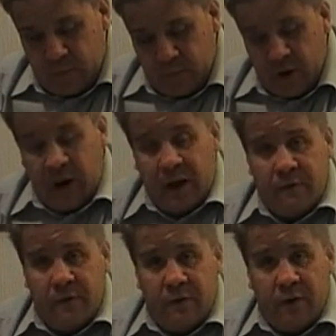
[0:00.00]
the
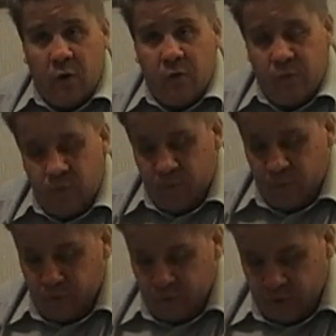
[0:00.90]
life of
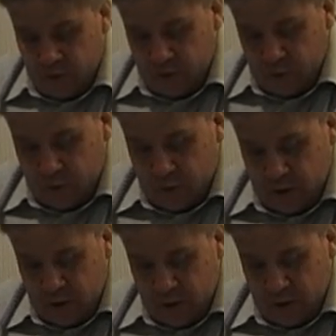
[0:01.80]

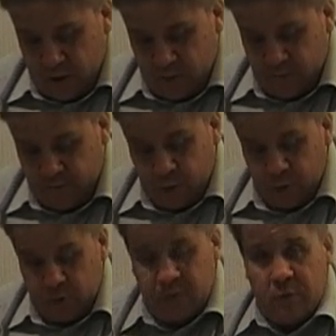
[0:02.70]
the false
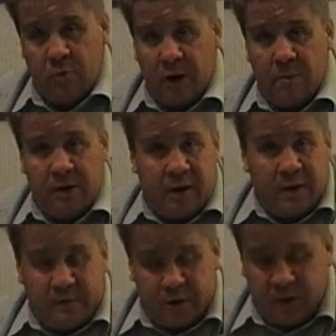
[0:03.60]
prophet Muhammad. I
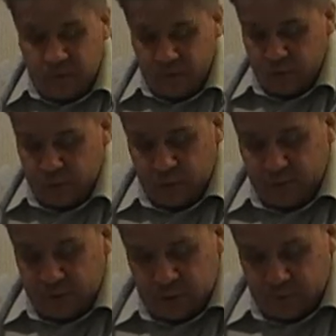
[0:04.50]
have to say false
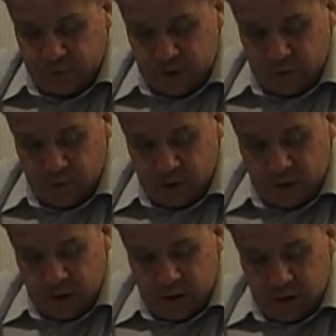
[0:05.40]
prophet, so forgive me.
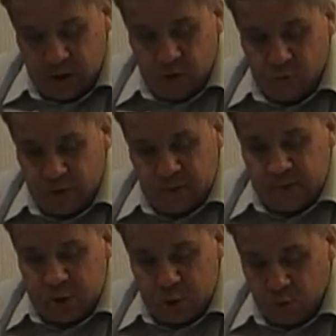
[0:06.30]
I don't believe
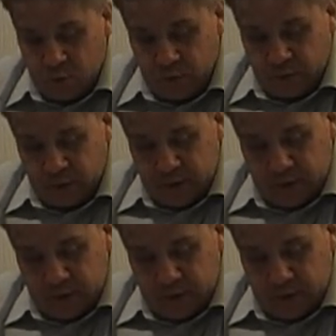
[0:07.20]
he's a true prophet.